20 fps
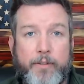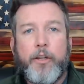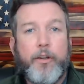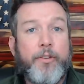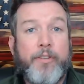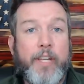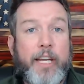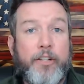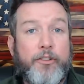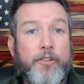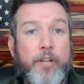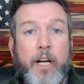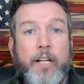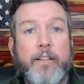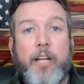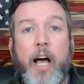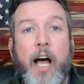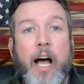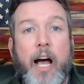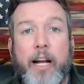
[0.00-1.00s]
You see, Chuck
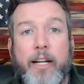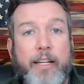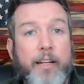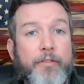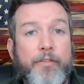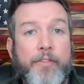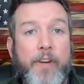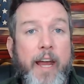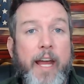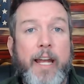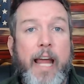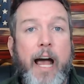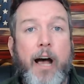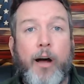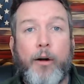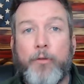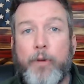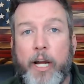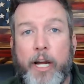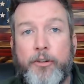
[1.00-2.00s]
Todd can feign
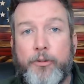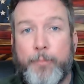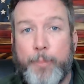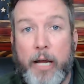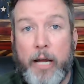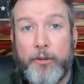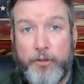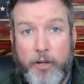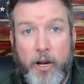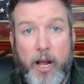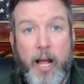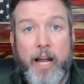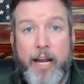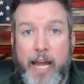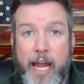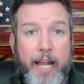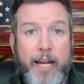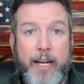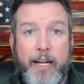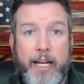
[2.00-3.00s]
outrage about Sean
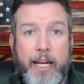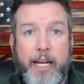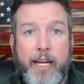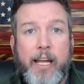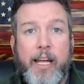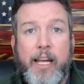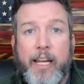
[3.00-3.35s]
Hannity,